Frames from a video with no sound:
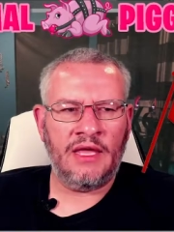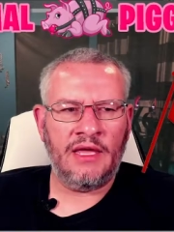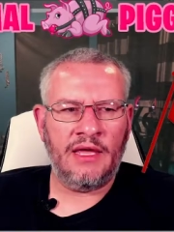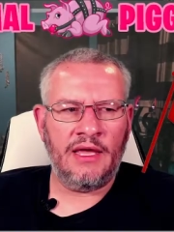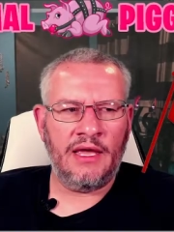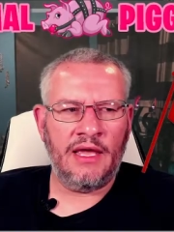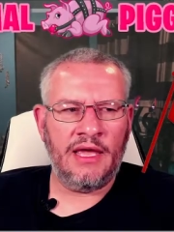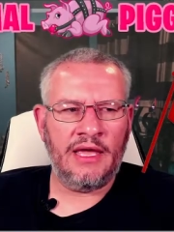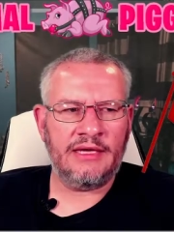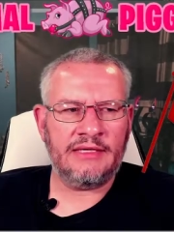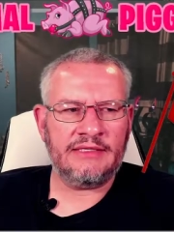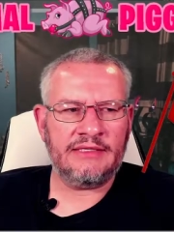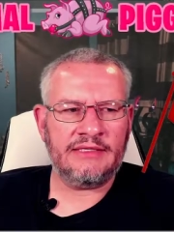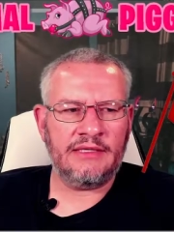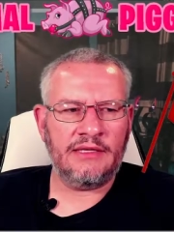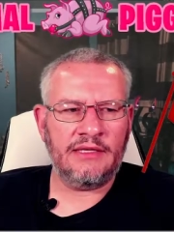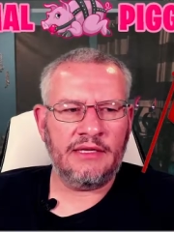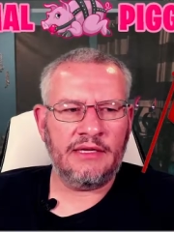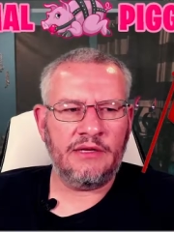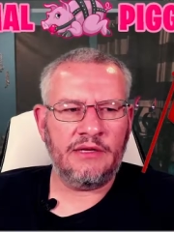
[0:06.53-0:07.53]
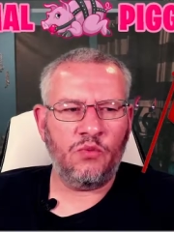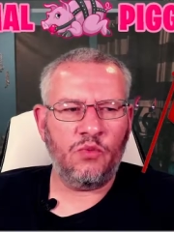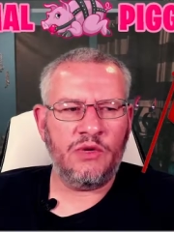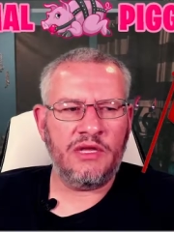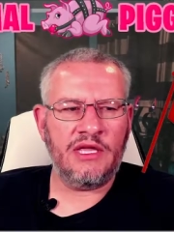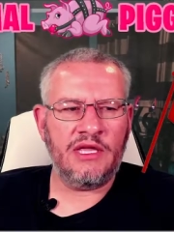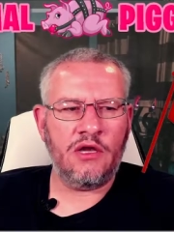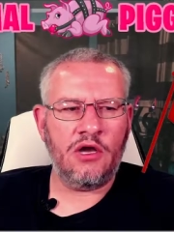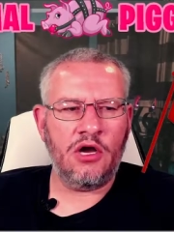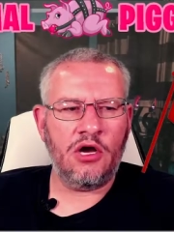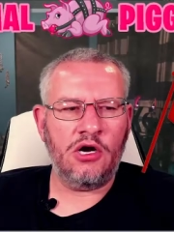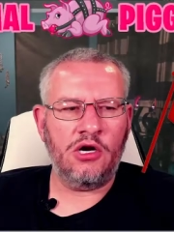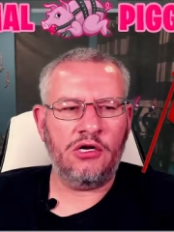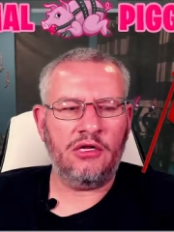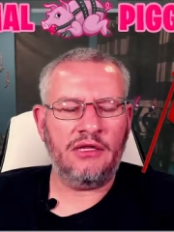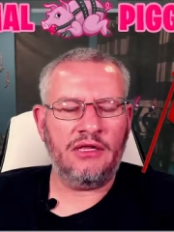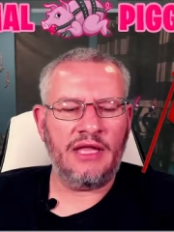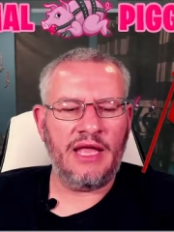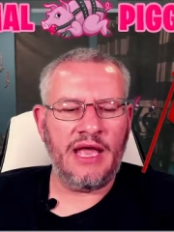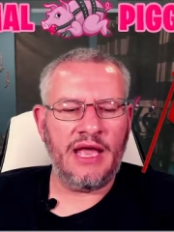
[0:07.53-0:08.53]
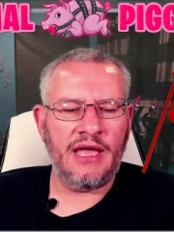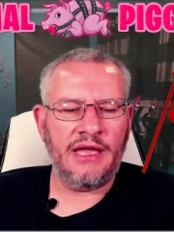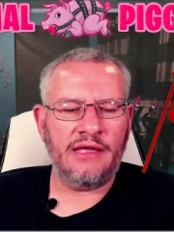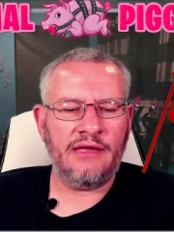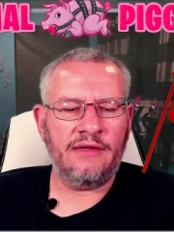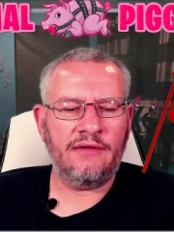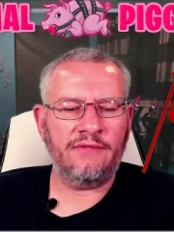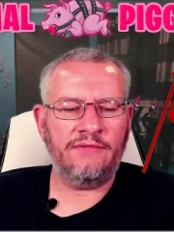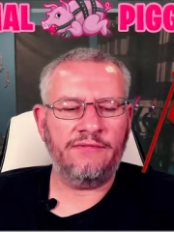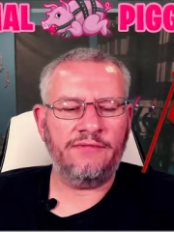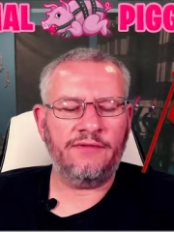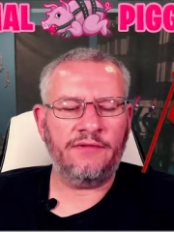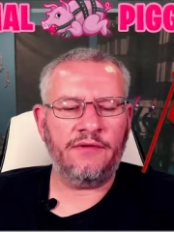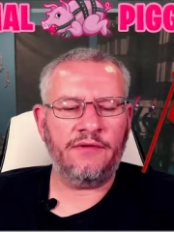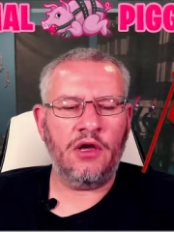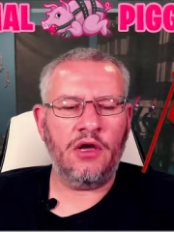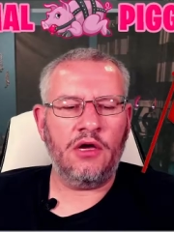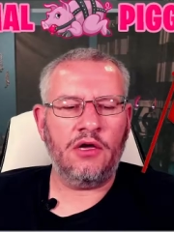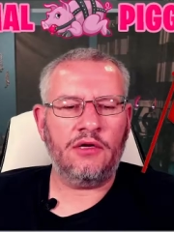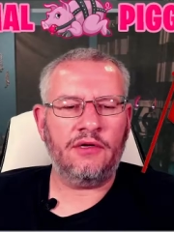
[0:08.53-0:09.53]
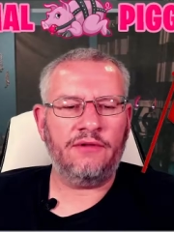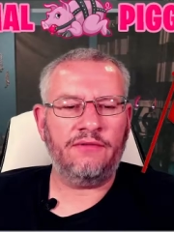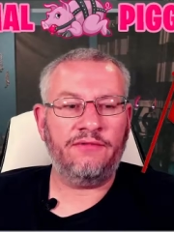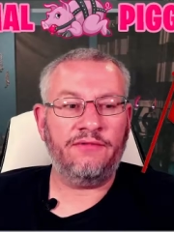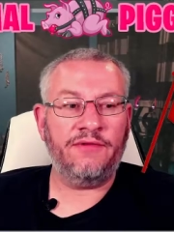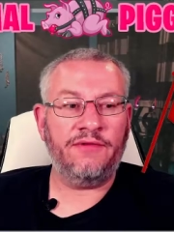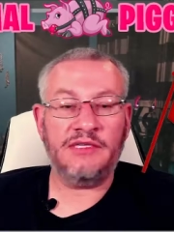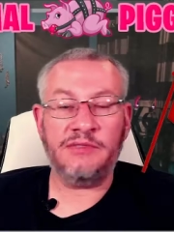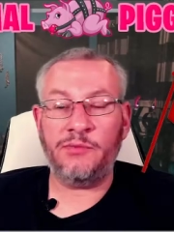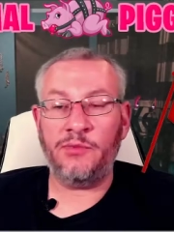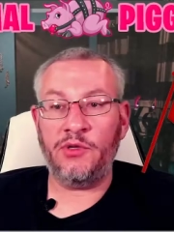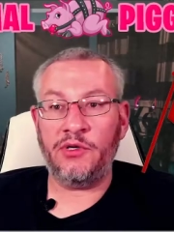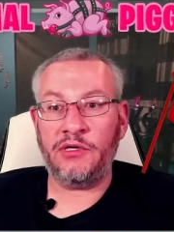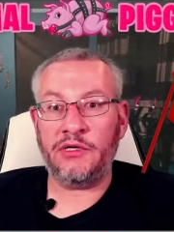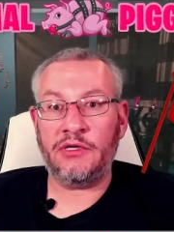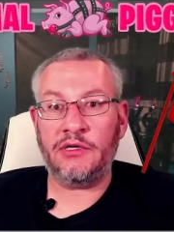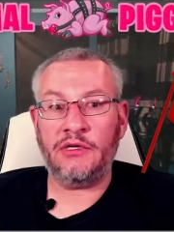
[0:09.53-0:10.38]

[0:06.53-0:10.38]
Excellent. We are live on Facebook